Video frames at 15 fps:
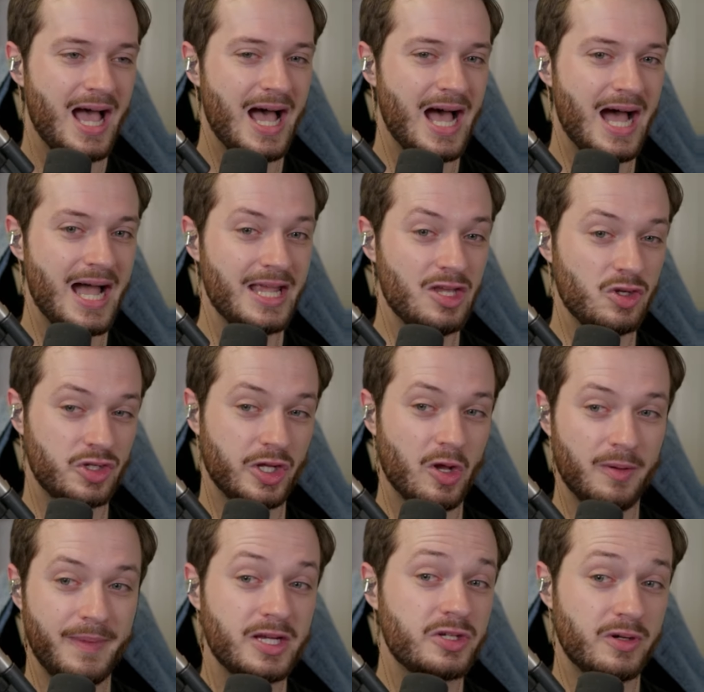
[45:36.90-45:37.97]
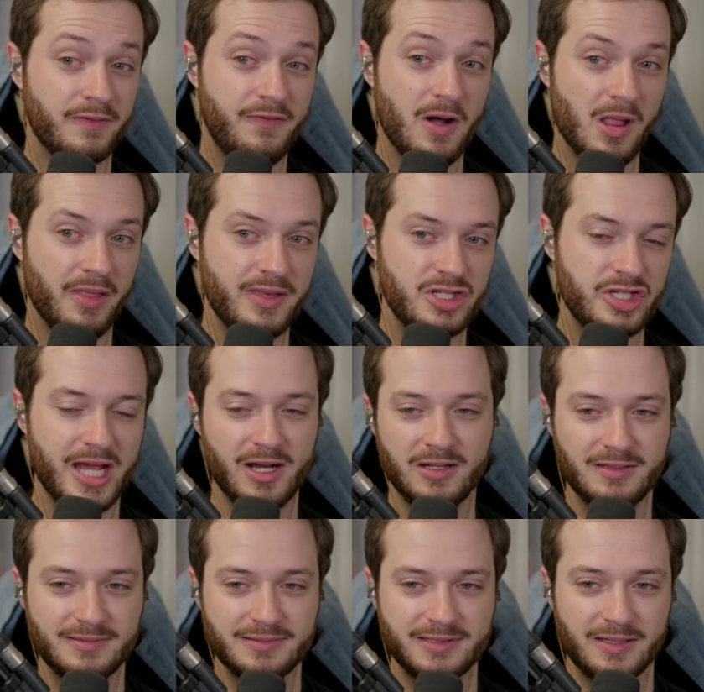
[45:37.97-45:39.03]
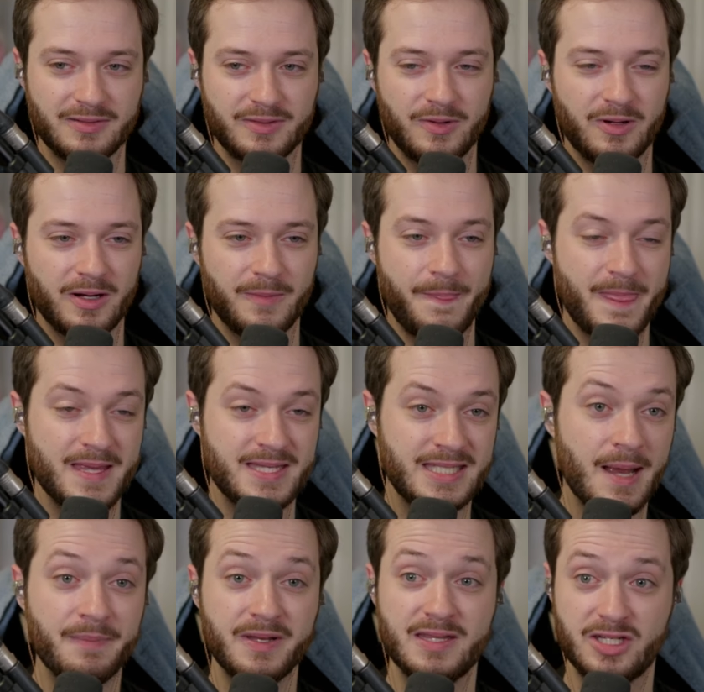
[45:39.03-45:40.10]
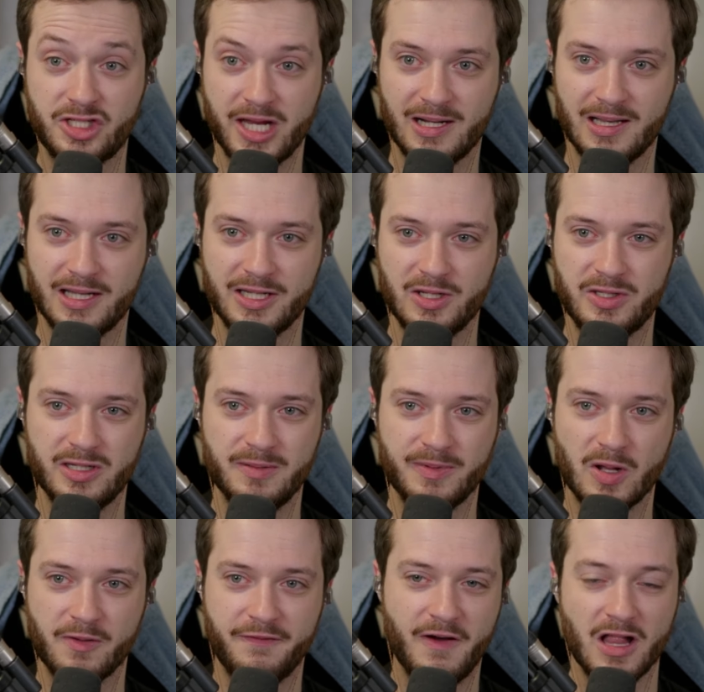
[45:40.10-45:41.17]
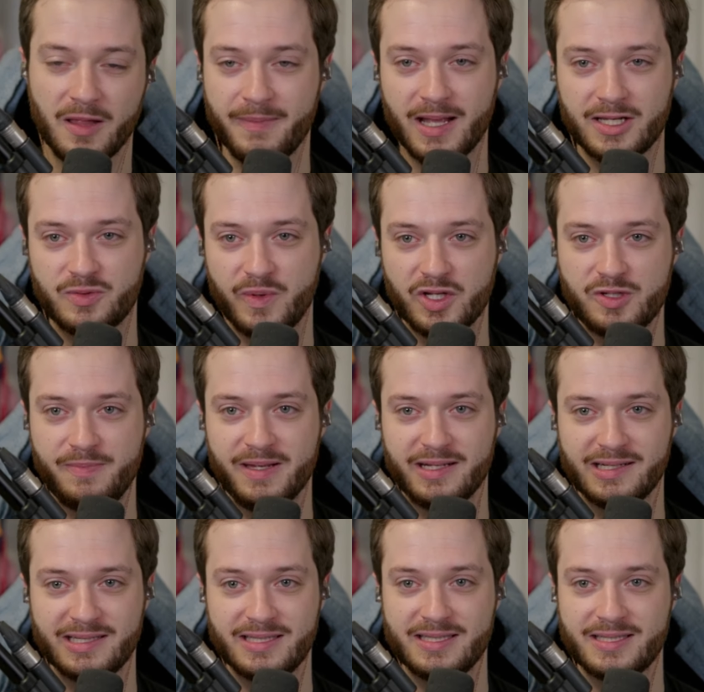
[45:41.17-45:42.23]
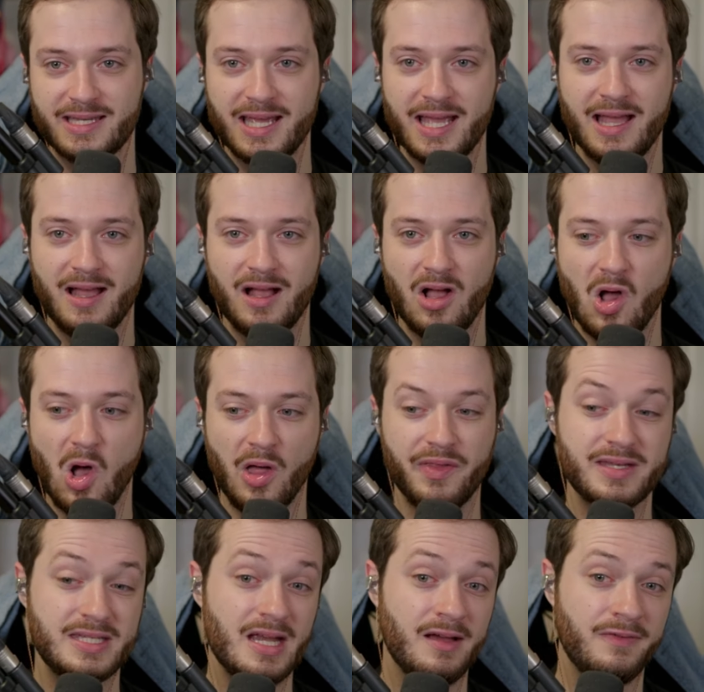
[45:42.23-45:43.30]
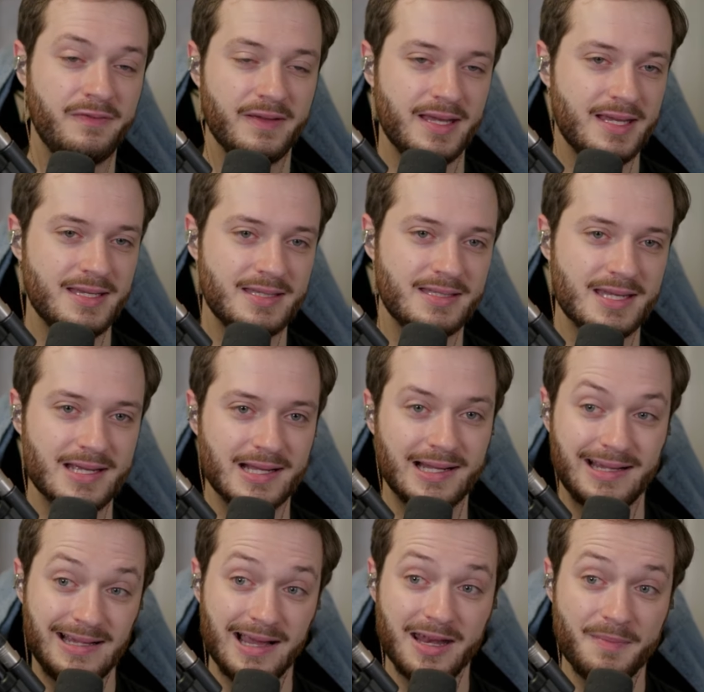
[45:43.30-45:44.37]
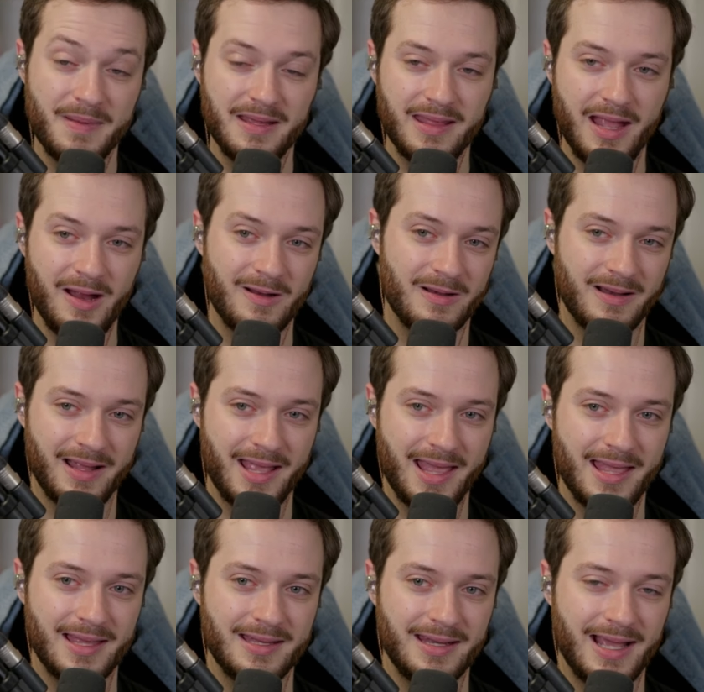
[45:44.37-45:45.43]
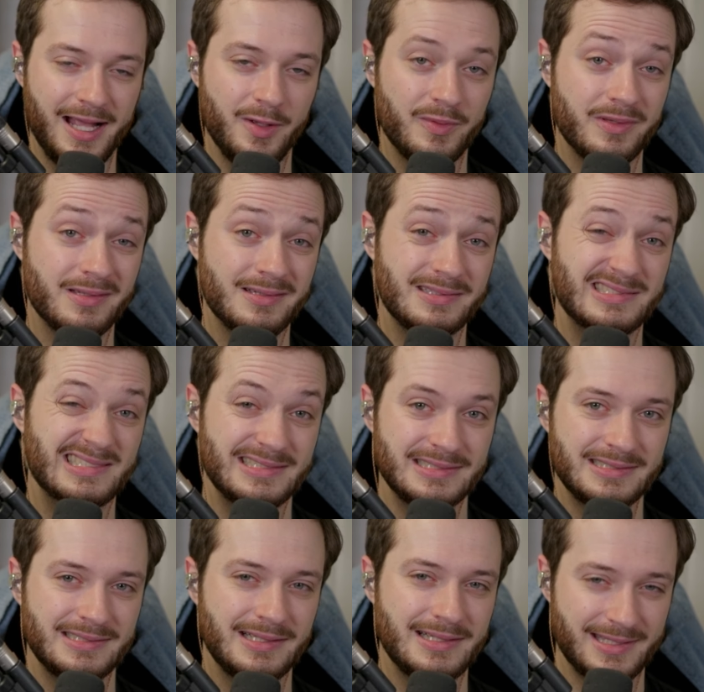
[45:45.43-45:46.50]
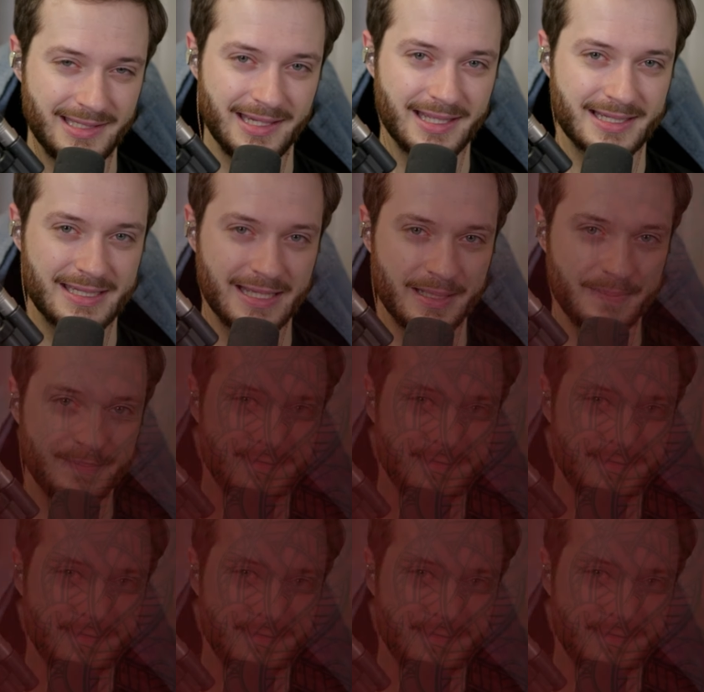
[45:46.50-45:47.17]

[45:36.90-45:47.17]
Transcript: Uh, you should go and make sure to follow this channel, go, or sub to this channel on YouTube. Go follow me on Twitch because all the stuff is gonna be there. And I will see you next time.